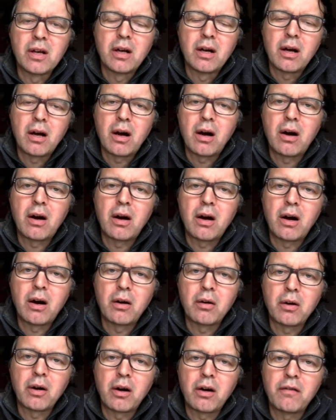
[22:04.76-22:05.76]

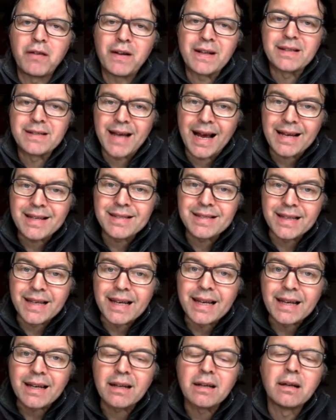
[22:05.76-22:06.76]
are
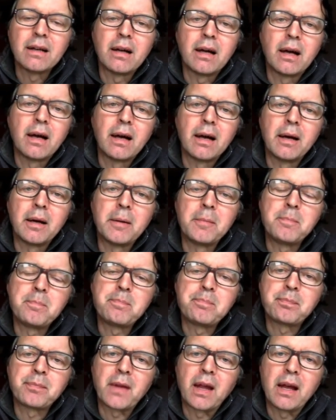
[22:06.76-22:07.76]
fantastic
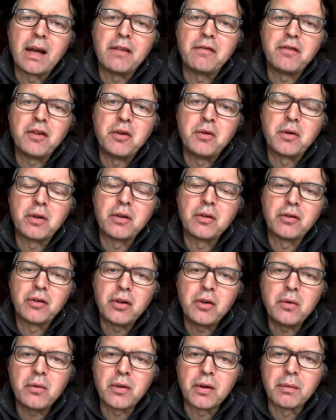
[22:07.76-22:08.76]
if you can
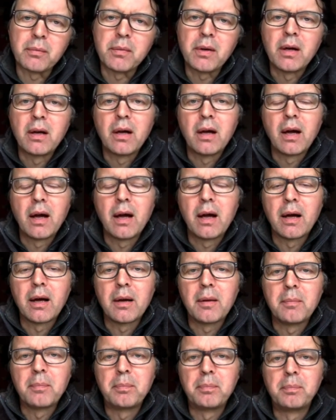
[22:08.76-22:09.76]
do them,
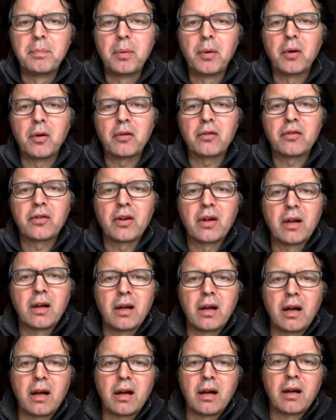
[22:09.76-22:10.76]
but
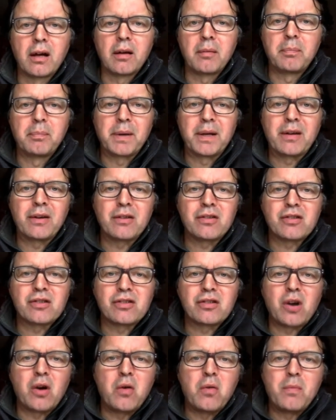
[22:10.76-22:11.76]
because
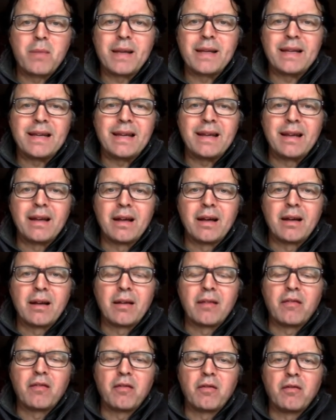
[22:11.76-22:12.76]
so many
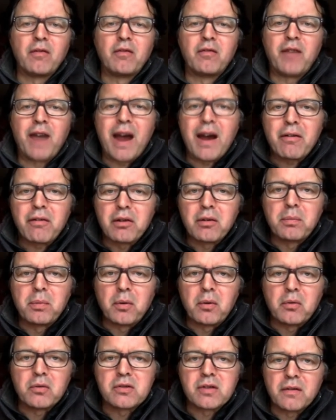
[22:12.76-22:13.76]

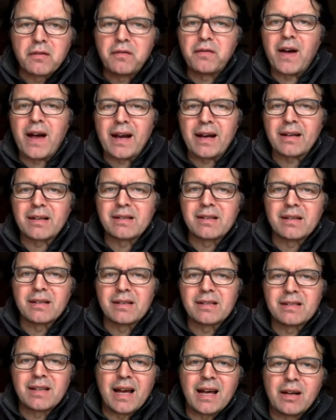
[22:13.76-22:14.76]
variables affect
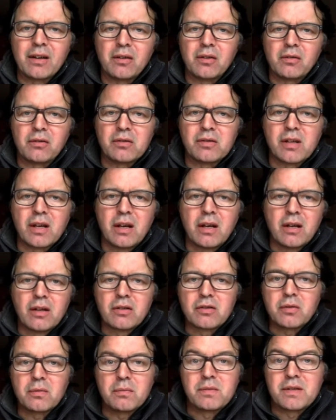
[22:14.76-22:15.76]
sales,
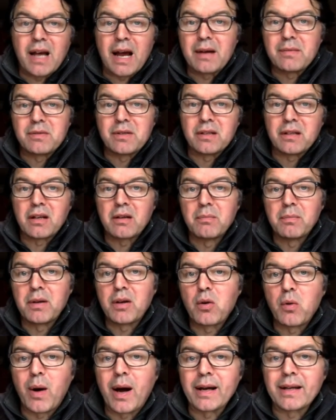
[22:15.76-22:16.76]
sometimes it can be
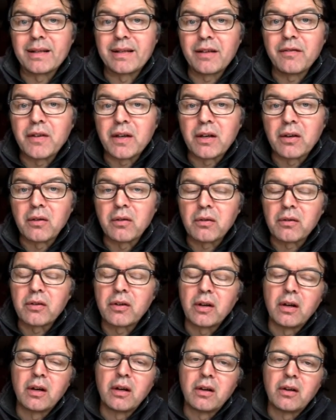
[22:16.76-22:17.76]
quite difficult
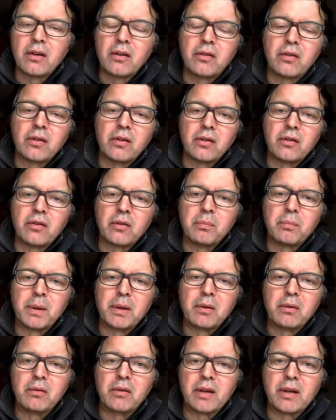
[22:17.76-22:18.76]
to
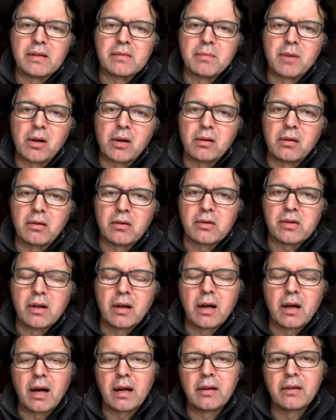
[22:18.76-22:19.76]
build these models,
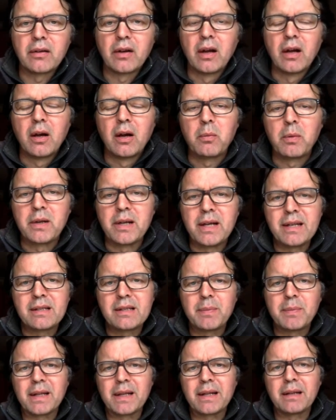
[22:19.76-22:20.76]
and we need to
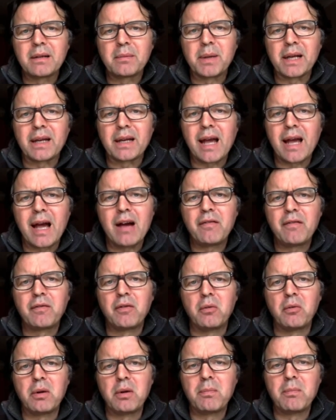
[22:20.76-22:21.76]
be a little bit
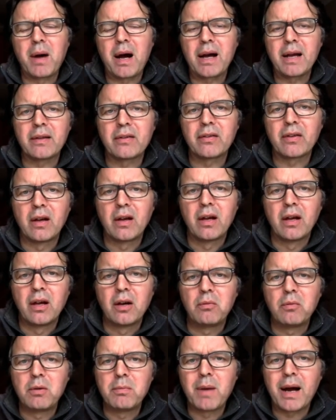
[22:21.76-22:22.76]
careful. We might
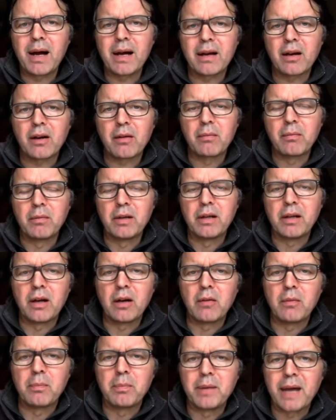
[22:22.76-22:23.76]

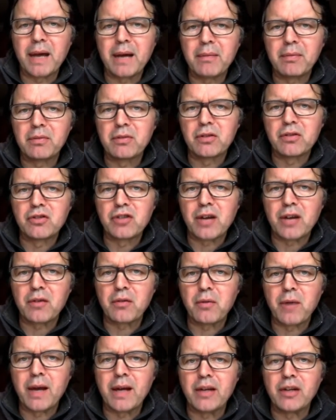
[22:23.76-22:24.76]
be able to
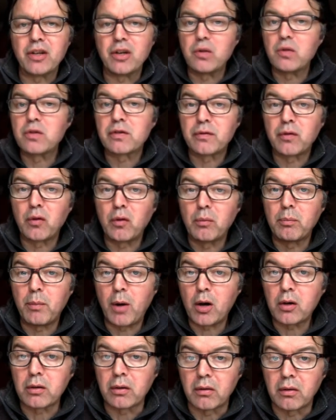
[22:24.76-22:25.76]
generate useful
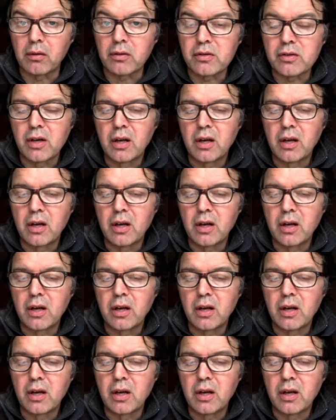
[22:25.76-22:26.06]
models